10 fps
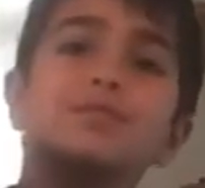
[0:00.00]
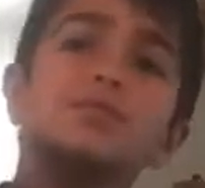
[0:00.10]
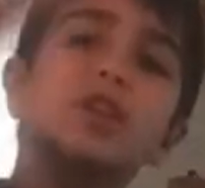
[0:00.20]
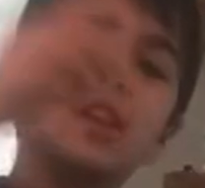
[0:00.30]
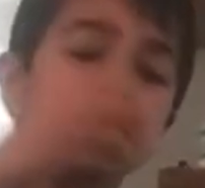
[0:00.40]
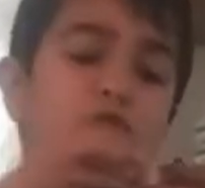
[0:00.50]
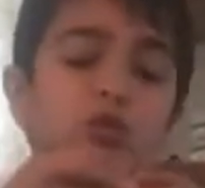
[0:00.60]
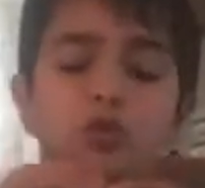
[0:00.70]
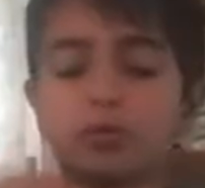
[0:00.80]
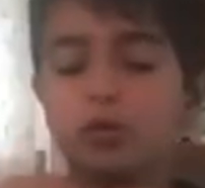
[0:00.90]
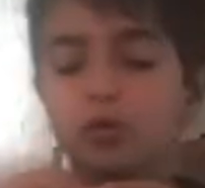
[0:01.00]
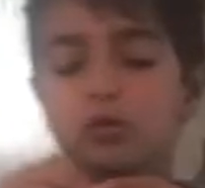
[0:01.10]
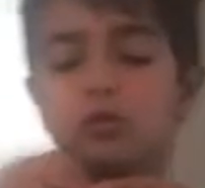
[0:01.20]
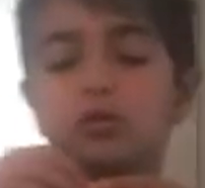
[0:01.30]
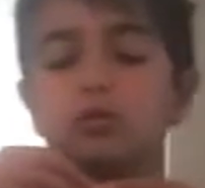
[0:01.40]
Yeah, it's rollable.
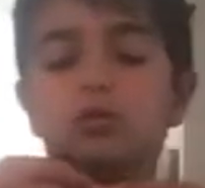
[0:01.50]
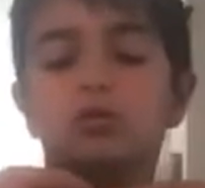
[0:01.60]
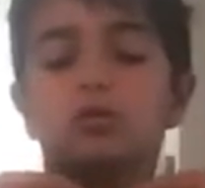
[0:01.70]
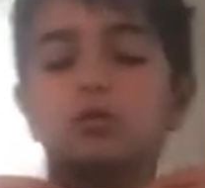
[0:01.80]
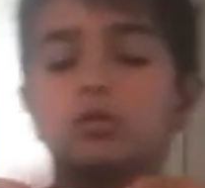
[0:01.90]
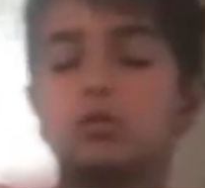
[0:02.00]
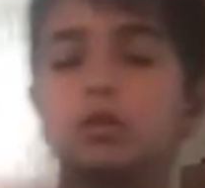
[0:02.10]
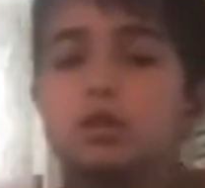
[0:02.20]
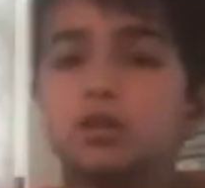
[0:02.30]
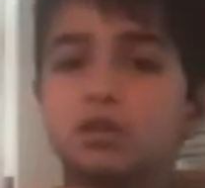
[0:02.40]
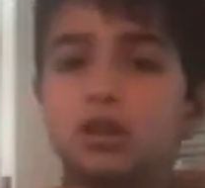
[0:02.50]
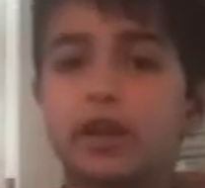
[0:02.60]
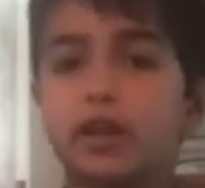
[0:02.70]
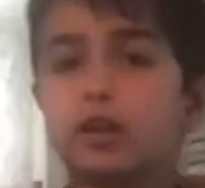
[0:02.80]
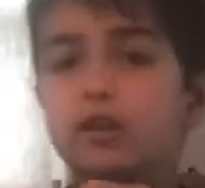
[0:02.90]
It's like,
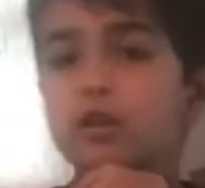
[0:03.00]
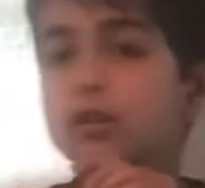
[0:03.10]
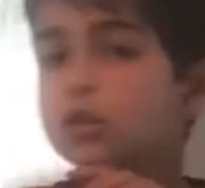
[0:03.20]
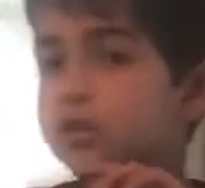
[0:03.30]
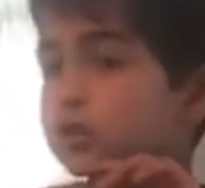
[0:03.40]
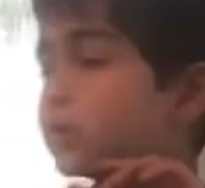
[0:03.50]
so